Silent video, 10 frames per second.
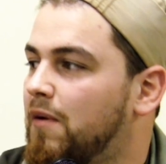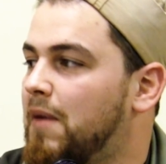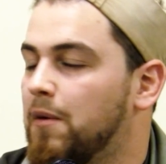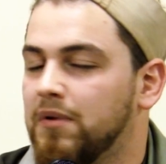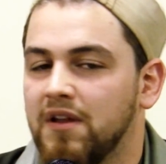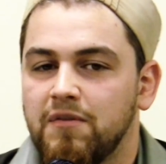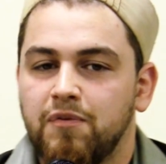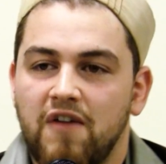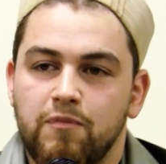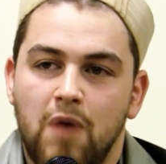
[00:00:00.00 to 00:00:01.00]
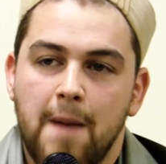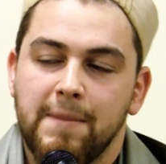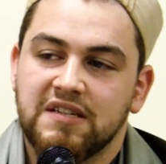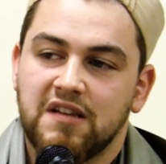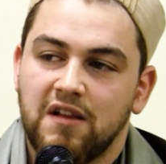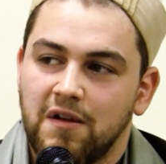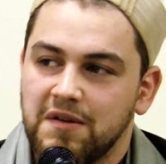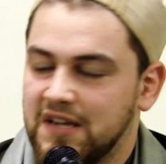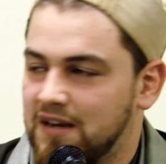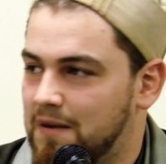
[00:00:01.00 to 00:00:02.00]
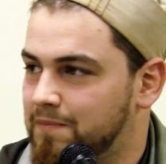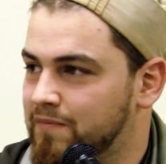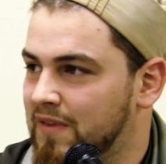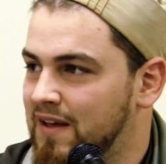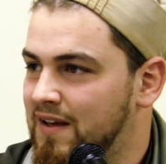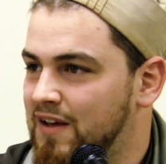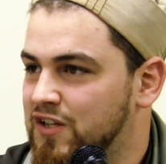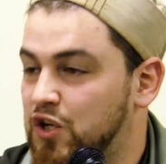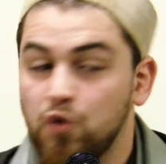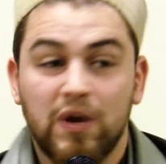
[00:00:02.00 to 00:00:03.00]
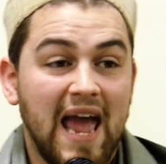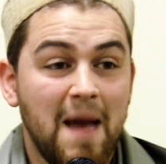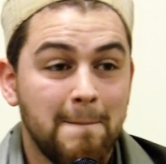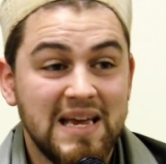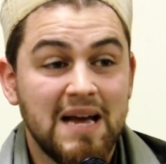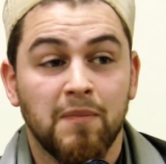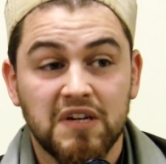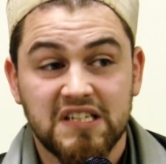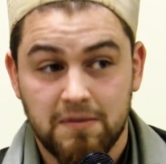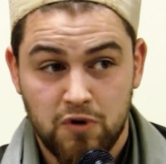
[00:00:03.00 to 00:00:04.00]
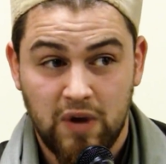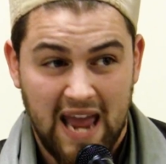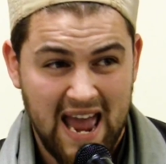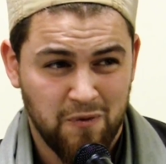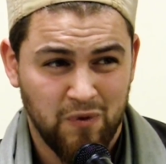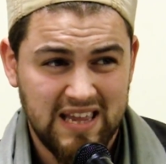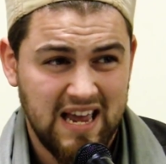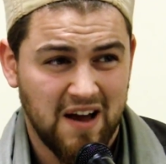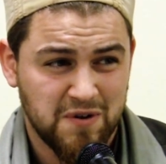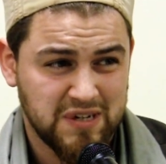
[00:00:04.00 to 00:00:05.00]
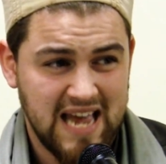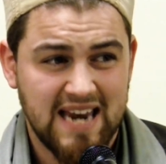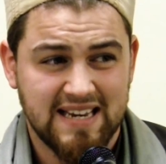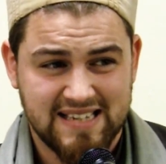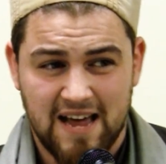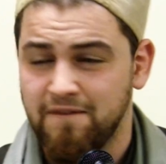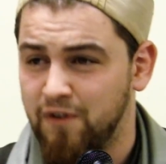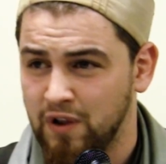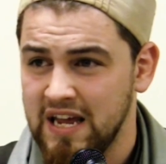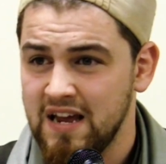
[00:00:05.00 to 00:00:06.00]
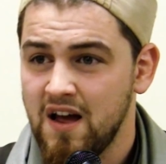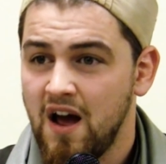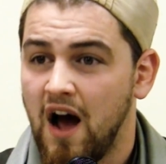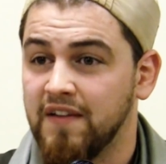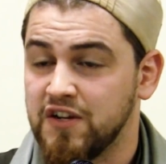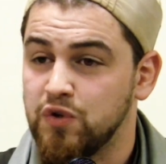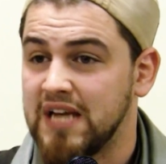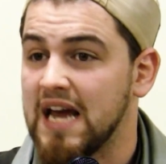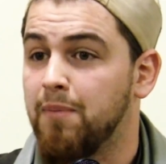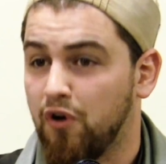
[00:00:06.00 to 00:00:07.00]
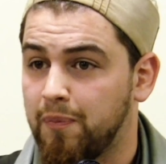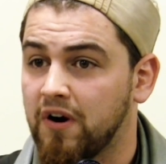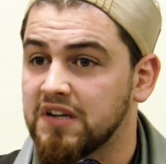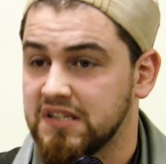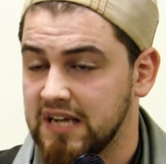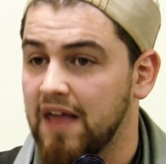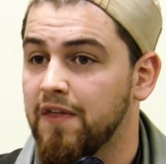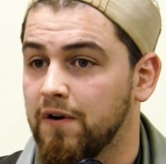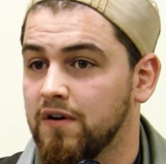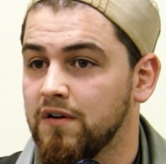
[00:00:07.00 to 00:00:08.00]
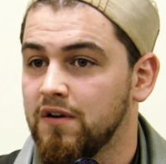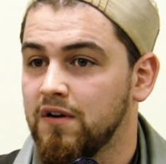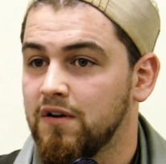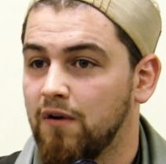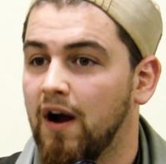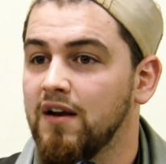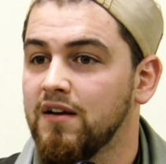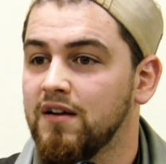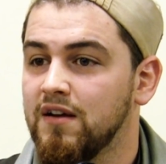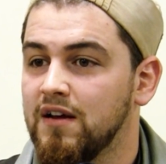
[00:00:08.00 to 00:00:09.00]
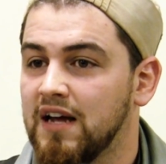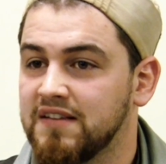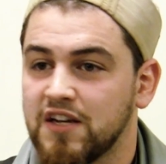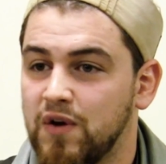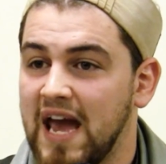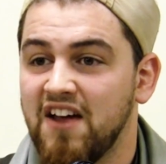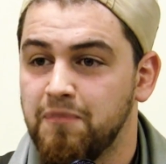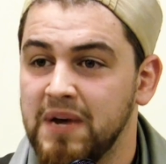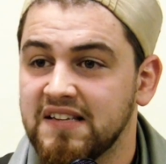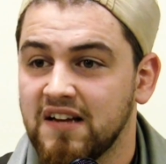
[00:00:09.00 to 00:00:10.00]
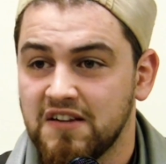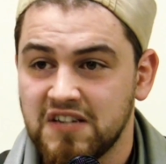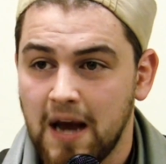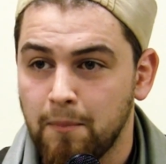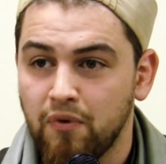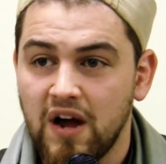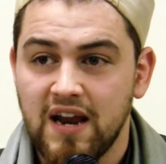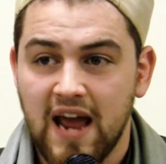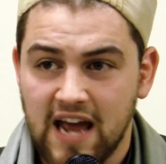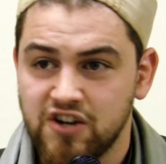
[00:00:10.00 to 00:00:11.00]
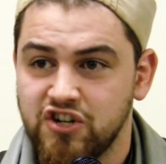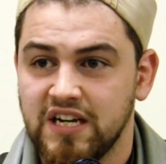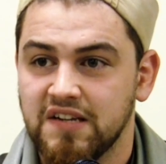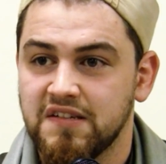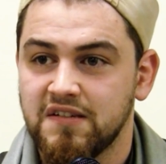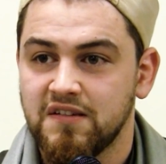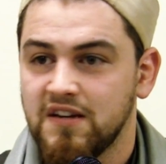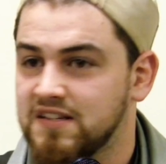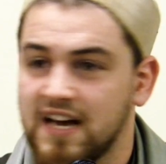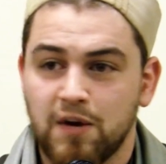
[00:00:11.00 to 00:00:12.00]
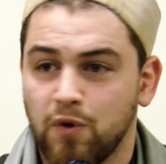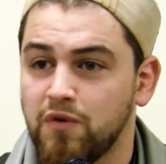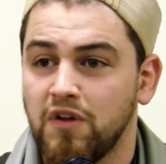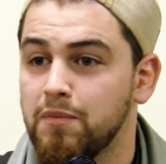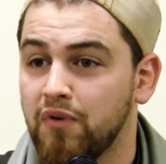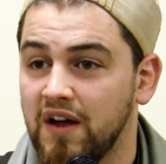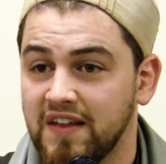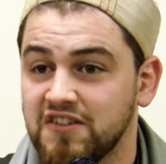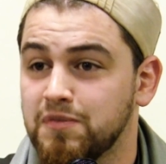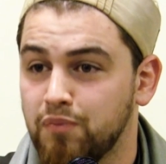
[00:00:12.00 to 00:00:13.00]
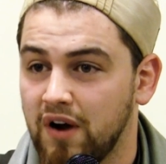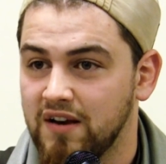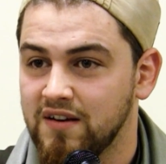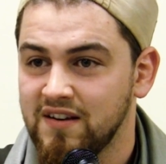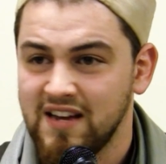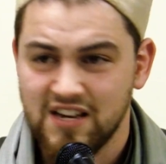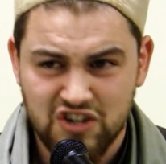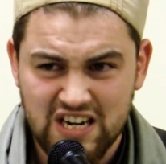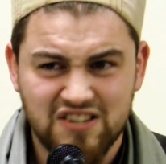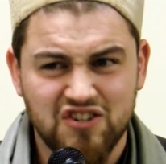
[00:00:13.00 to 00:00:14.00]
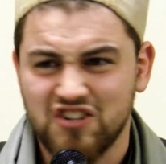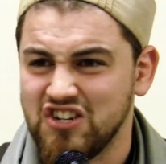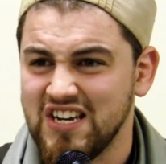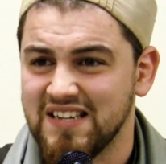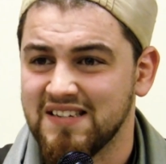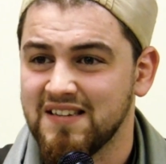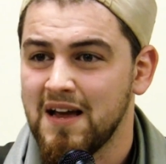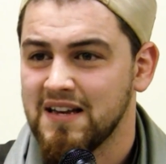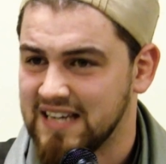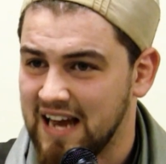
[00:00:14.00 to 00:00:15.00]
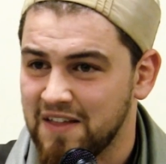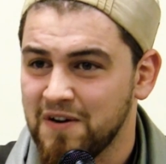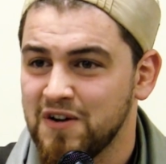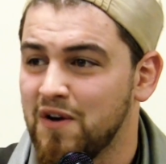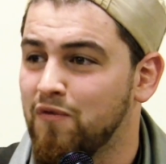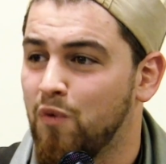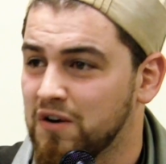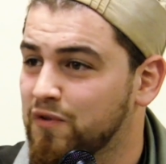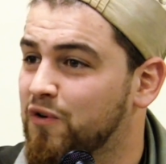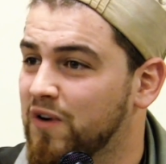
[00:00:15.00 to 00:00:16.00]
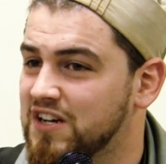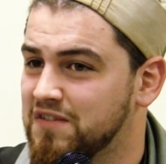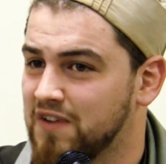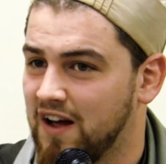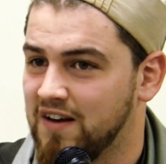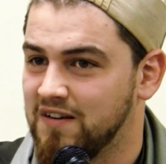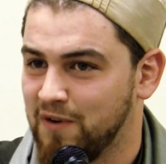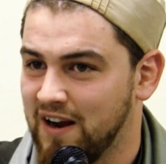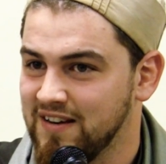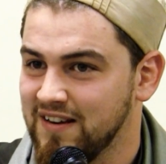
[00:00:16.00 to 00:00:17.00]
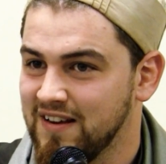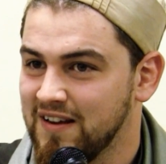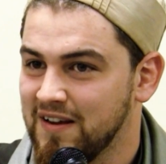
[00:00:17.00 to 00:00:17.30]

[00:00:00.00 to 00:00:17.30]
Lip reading: From our beloved Prophet Muhammad sallallahu alaihi wasallam. So you can't be a Muslim, you can't really understand Islam fully unless you take both parts together. Right? It's like you can't have pizza unless you got bread and cheese. It's not going to work with only bread, that's just bread. And cheese, just cheese. Together, you have a wonderful creation of God. Right?